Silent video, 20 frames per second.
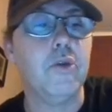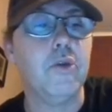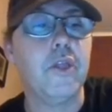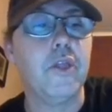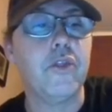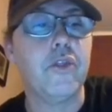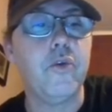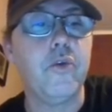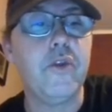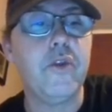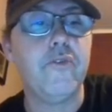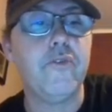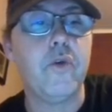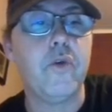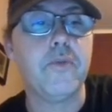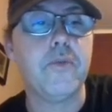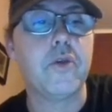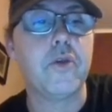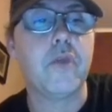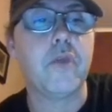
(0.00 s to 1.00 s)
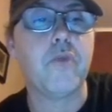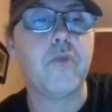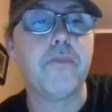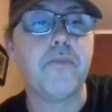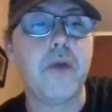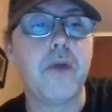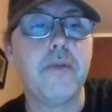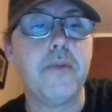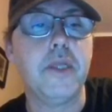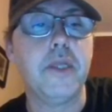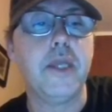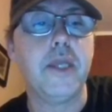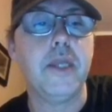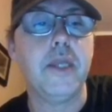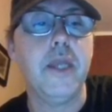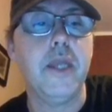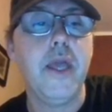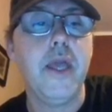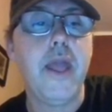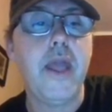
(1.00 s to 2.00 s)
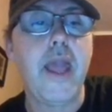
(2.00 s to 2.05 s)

only 34% Republican